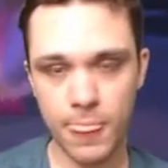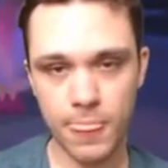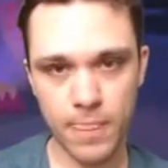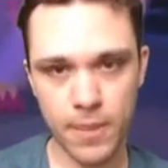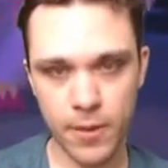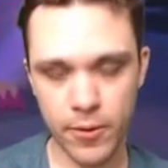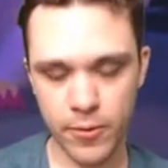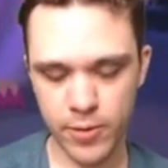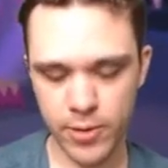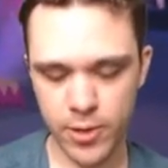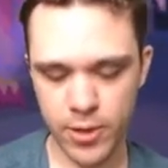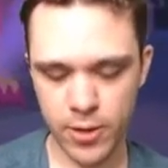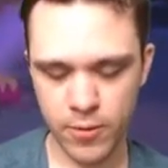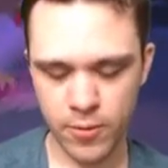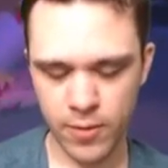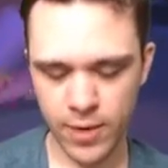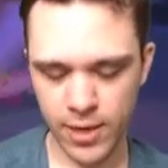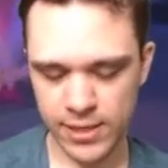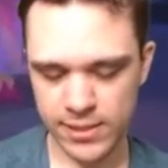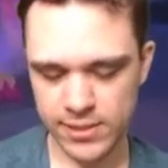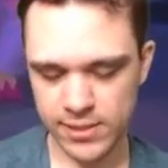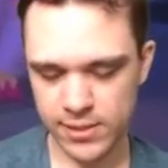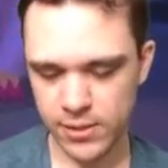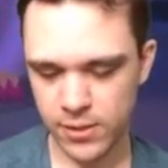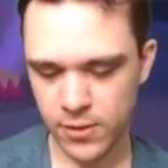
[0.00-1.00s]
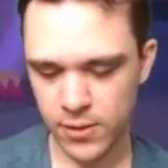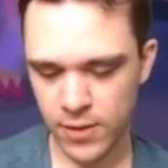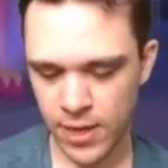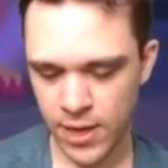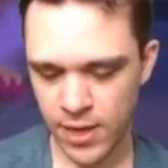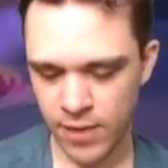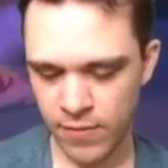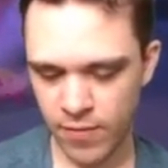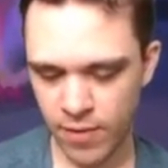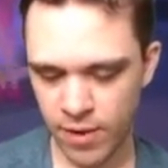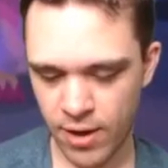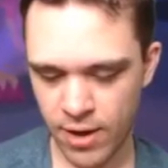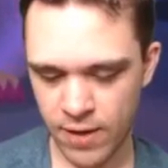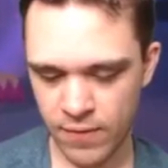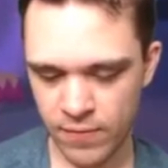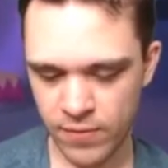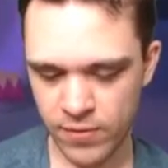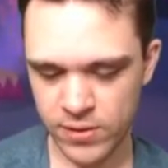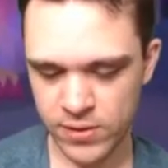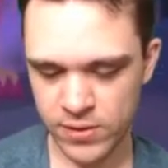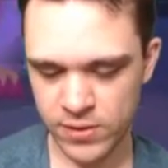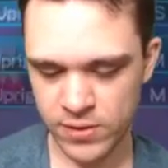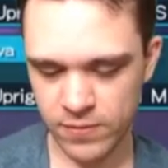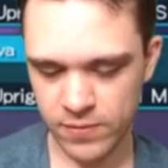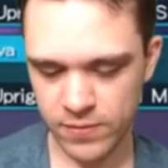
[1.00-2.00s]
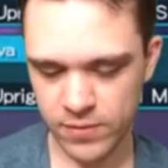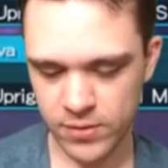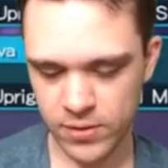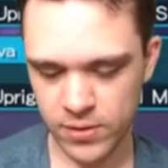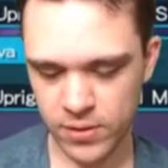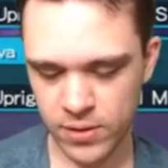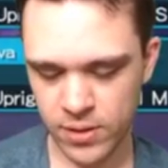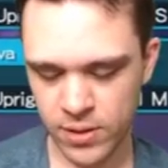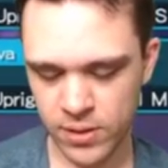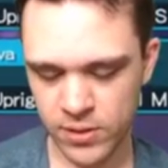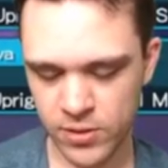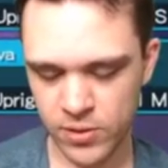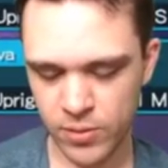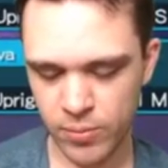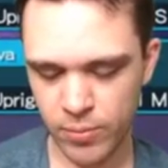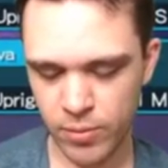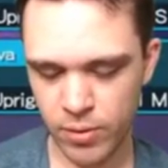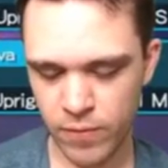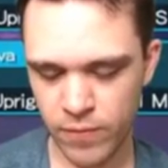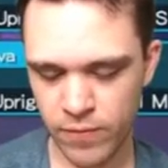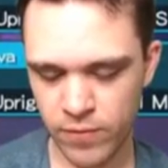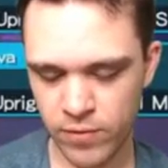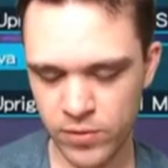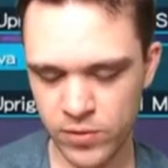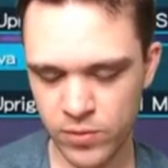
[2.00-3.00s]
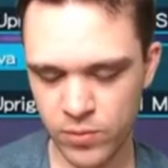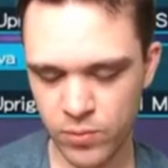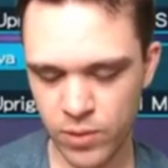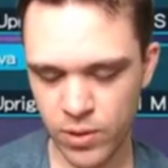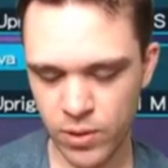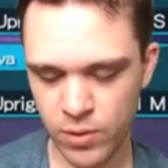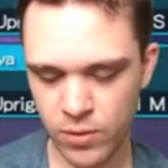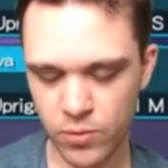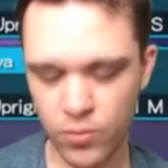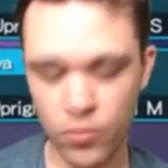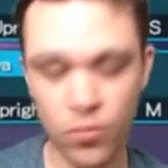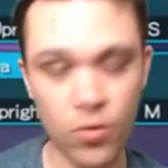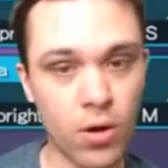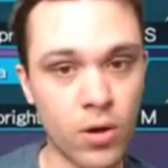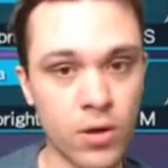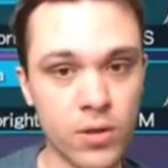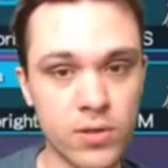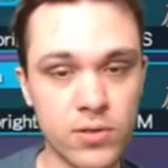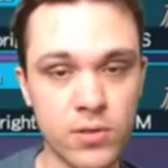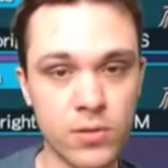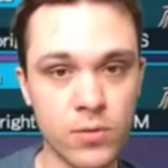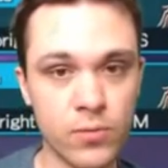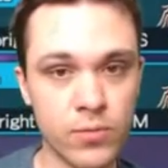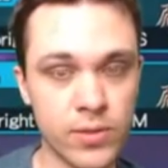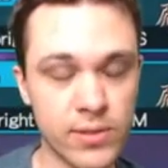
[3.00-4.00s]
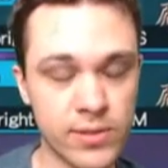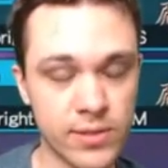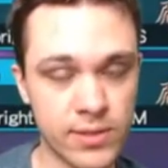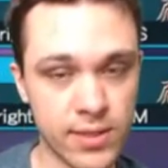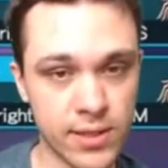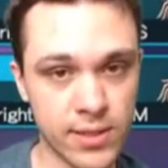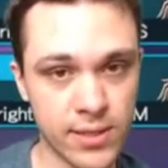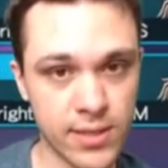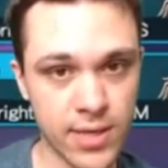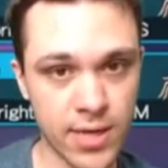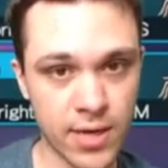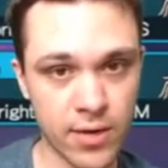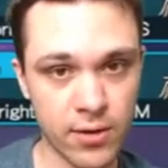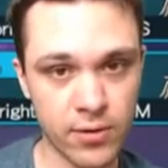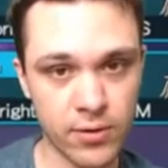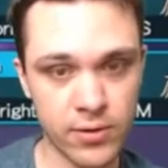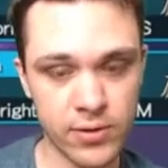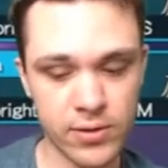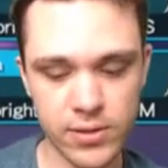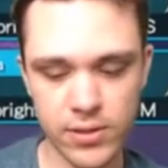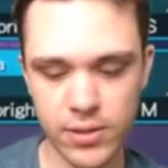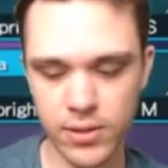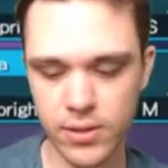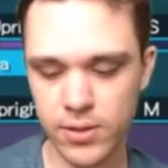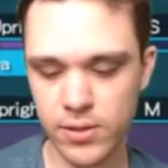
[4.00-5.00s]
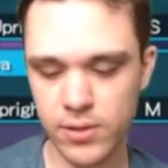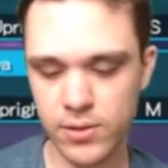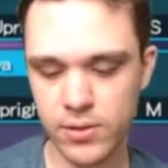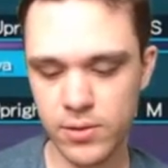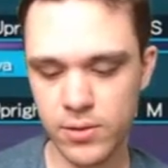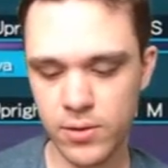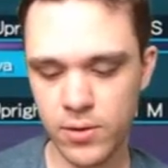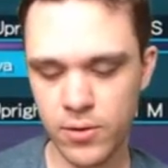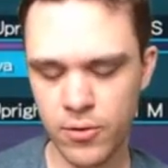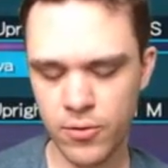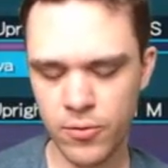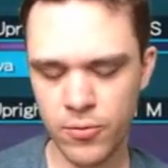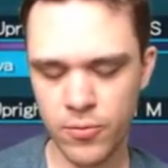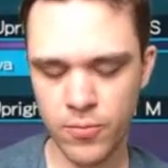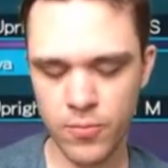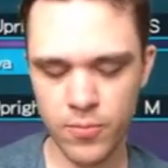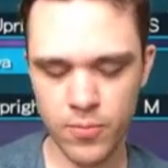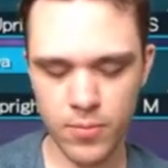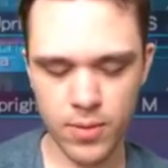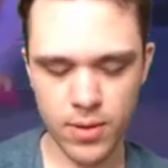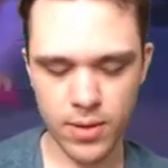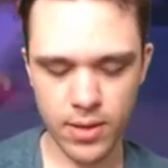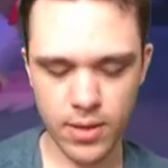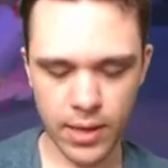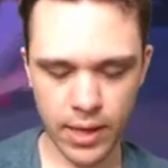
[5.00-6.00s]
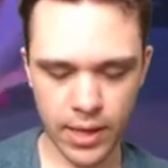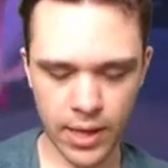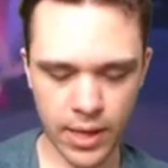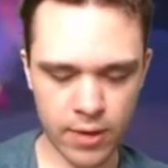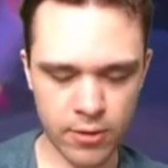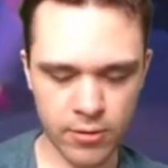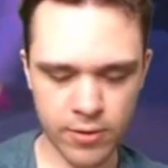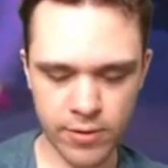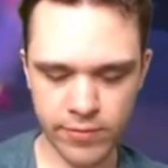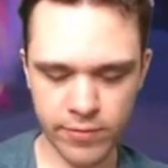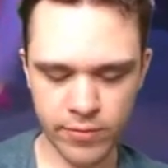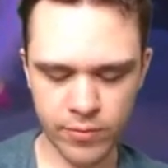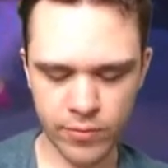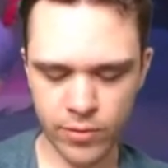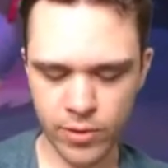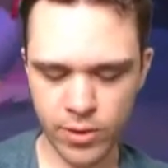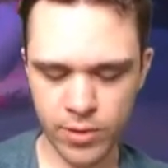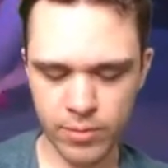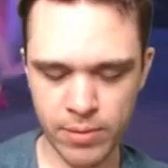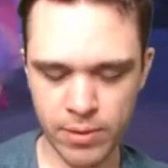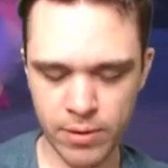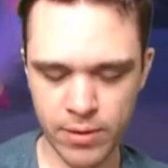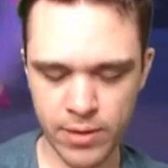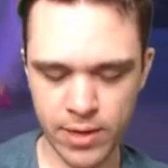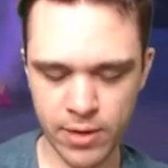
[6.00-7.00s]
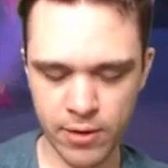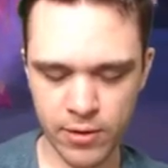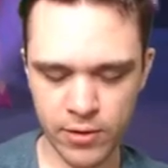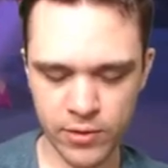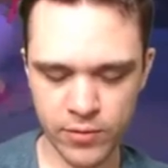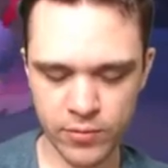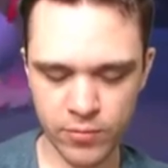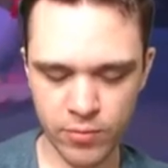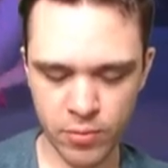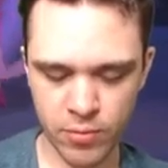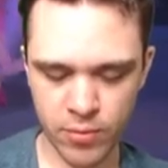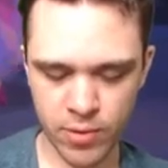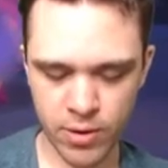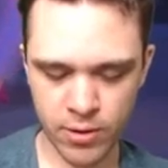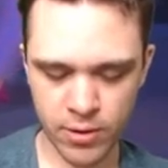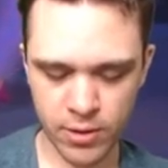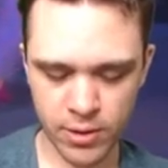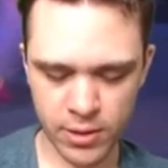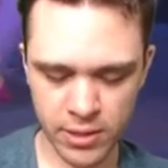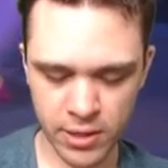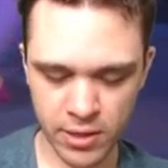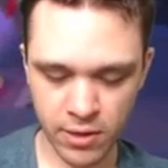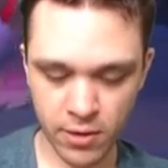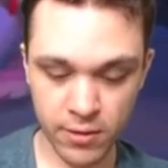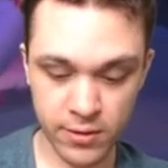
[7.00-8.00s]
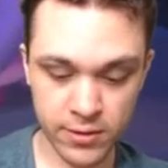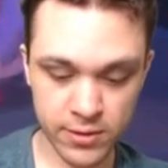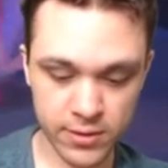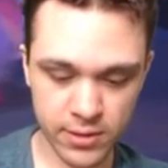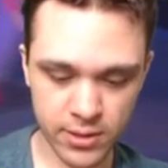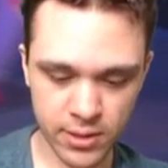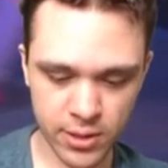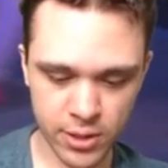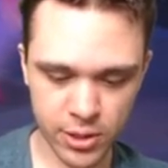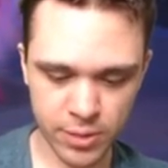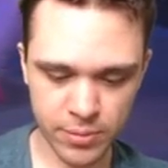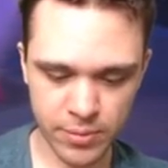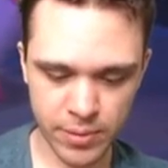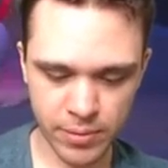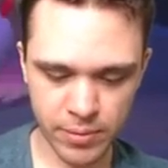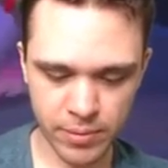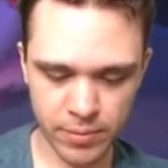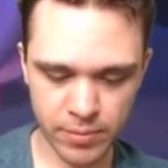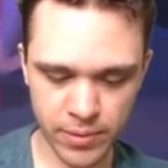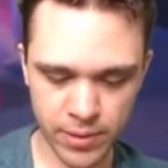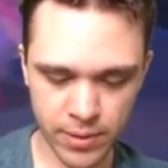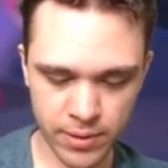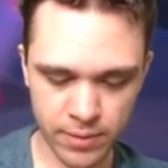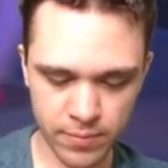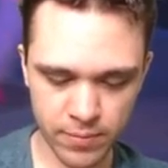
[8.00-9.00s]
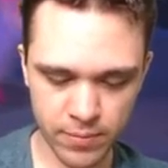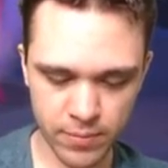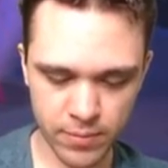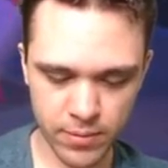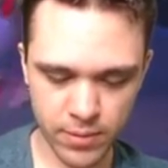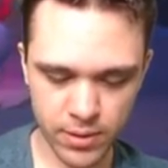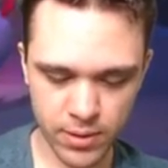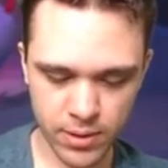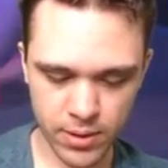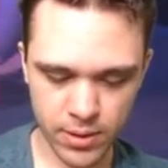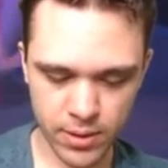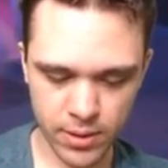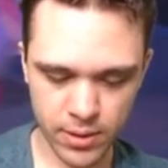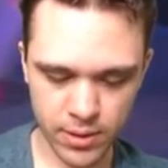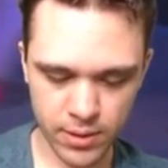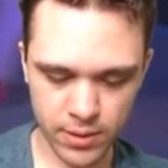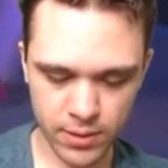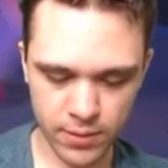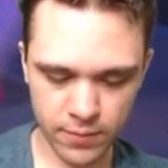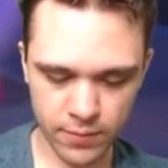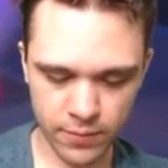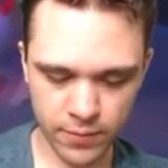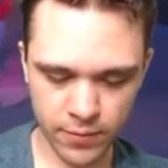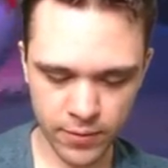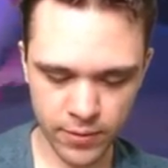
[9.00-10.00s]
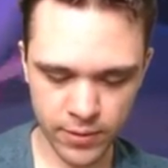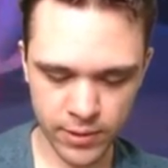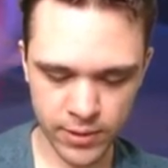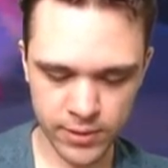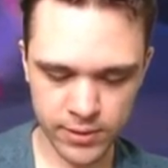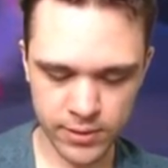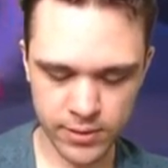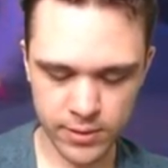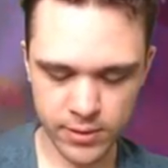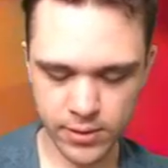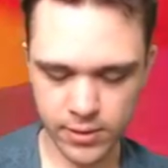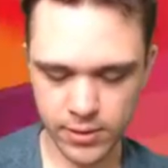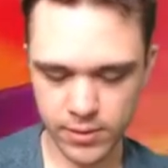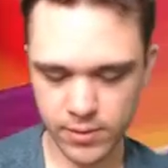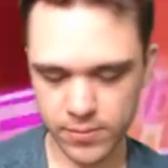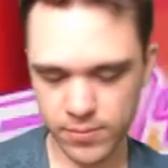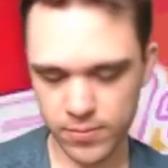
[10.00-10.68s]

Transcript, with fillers: There we go. I still have Ava's uh, Supernova as well, who also resets counters. So I don't have to worry about counters for a while. And I honestly, I should be able to beat him uh, fairly easily.